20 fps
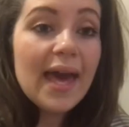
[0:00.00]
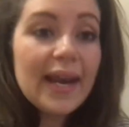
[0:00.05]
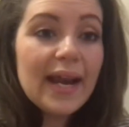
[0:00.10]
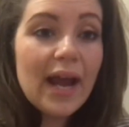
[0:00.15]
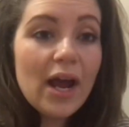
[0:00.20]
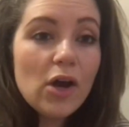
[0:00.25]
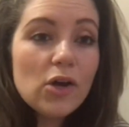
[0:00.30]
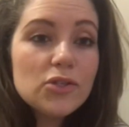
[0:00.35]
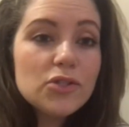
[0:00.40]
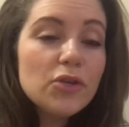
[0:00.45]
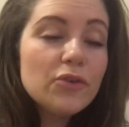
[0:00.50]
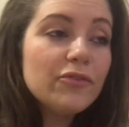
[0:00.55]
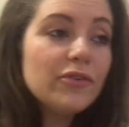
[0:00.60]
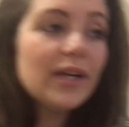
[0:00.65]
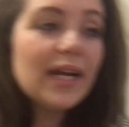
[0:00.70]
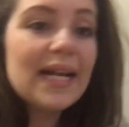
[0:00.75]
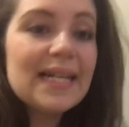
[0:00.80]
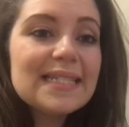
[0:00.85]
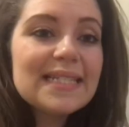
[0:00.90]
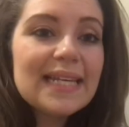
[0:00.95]
And I also
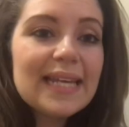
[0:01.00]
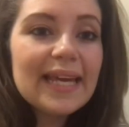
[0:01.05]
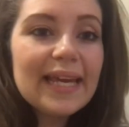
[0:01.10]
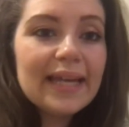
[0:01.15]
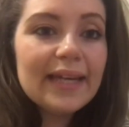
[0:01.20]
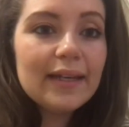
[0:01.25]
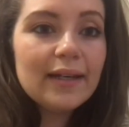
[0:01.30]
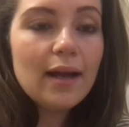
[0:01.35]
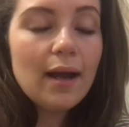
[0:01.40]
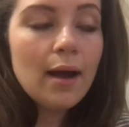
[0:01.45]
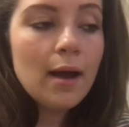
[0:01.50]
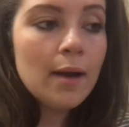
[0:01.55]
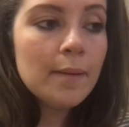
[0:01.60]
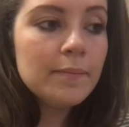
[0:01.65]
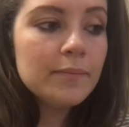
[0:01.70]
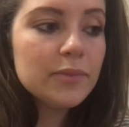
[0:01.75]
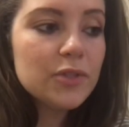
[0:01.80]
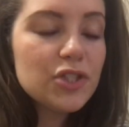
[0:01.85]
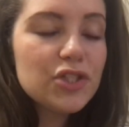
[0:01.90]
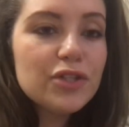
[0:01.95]
forgot to get
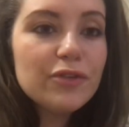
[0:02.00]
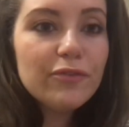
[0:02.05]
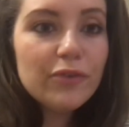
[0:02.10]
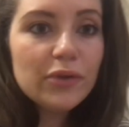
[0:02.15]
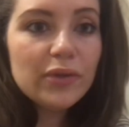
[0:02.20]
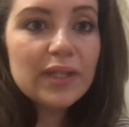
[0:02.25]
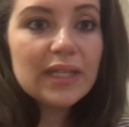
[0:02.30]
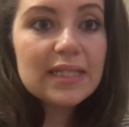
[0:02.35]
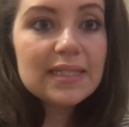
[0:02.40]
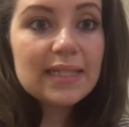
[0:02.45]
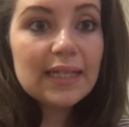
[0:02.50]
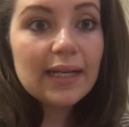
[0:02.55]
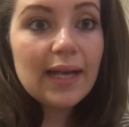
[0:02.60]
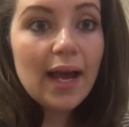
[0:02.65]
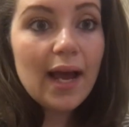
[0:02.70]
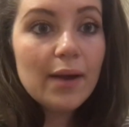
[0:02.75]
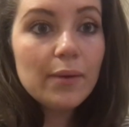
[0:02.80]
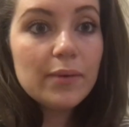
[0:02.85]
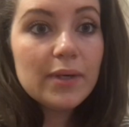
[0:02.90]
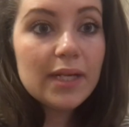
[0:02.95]
um, just a few things. Like,
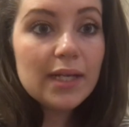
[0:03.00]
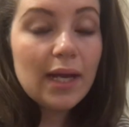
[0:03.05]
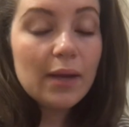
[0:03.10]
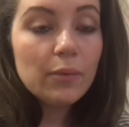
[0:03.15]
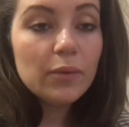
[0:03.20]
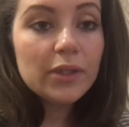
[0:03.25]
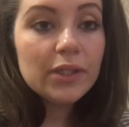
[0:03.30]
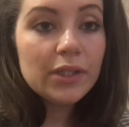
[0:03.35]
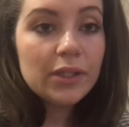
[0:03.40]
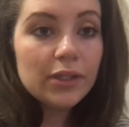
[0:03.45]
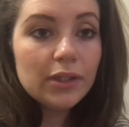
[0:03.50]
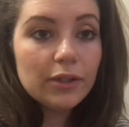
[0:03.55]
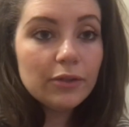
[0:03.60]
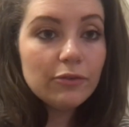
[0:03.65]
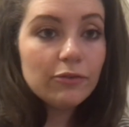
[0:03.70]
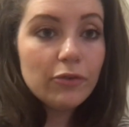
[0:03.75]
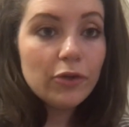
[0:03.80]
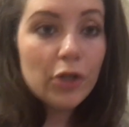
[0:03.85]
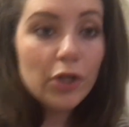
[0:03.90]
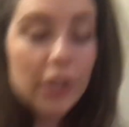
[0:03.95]
I need, I wanted to look
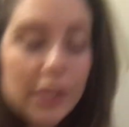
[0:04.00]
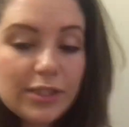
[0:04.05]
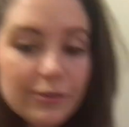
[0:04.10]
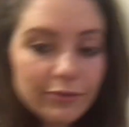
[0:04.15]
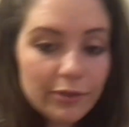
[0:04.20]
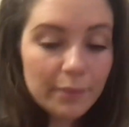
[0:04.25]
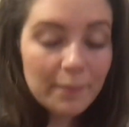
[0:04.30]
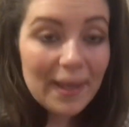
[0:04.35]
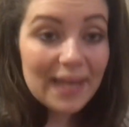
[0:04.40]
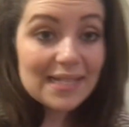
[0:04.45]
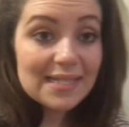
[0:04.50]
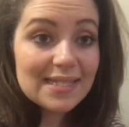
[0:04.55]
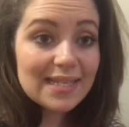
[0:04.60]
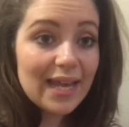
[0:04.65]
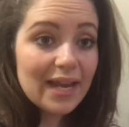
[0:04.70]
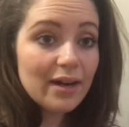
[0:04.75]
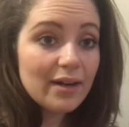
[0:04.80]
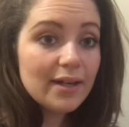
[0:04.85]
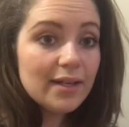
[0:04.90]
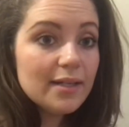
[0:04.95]
for a different
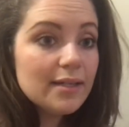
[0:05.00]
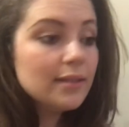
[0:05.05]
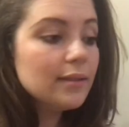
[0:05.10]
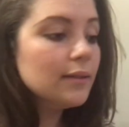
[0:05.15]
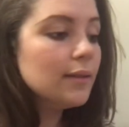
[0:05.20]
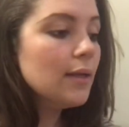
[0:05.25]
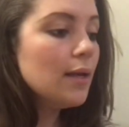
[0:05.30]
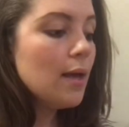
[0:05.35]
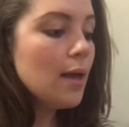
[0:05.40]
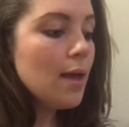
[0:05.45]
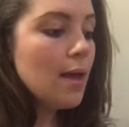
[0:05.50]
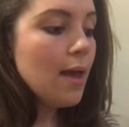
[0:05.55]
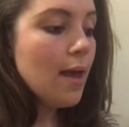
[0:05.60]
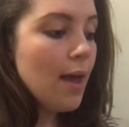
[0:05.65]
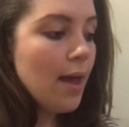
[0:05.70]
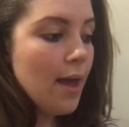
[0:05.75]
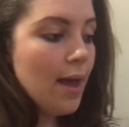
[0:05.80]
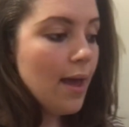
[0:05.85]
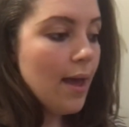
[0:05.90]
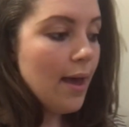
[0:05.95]
mascara.
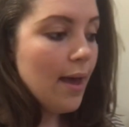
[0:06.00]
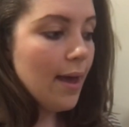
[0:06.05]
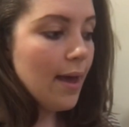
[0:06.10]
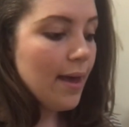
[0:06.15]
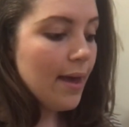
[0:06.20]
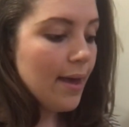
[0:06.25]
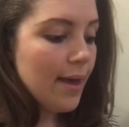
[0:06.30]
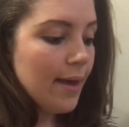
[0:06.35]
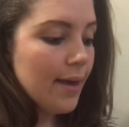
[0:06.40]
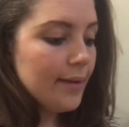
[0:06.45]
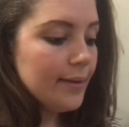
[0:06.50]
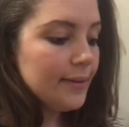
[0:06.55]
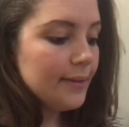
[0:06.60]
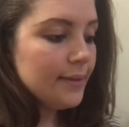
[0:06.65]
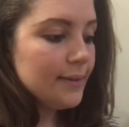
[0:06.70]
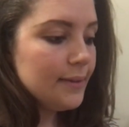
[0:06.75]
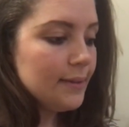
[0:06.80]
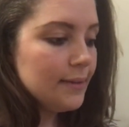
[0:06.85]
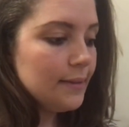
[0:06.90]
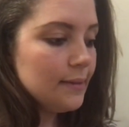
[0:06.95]

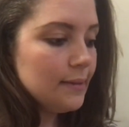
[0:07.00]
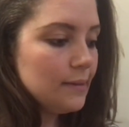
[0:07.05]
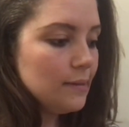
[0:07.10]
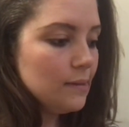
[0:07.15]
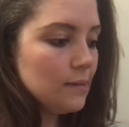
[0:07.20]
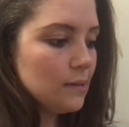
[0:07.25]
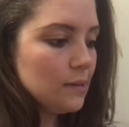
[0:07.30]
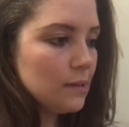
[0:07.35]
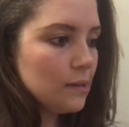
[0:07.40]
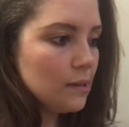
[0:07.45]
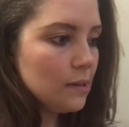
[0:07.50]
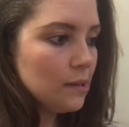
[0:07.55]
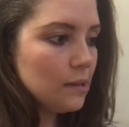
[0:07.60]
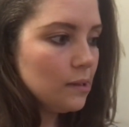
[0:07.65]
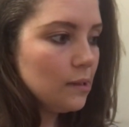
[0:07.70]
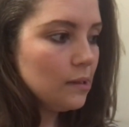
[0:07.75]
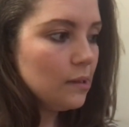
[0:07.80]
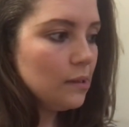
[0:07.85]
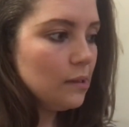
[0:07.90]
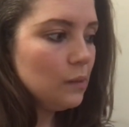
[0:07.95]
And
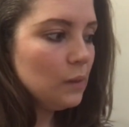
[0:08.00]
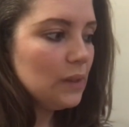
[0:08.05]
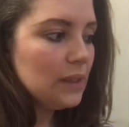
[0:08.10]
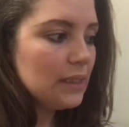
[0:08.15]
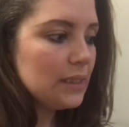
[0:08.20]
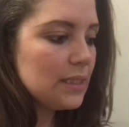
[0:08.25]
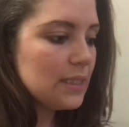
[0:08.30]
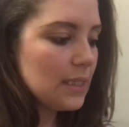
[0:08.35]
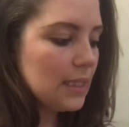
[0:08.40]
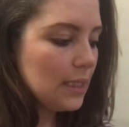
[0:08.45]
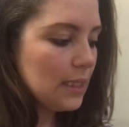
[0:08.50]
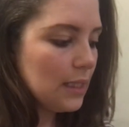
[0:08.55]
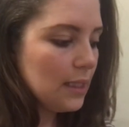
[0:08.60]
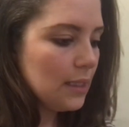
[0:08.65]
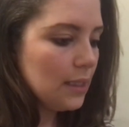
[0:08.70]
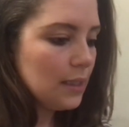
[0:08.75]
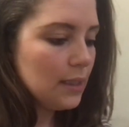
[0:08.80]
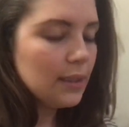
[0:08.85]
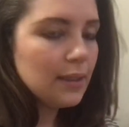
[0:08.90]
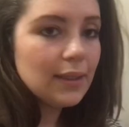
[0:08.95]
what else did I
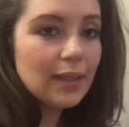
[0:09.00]
need?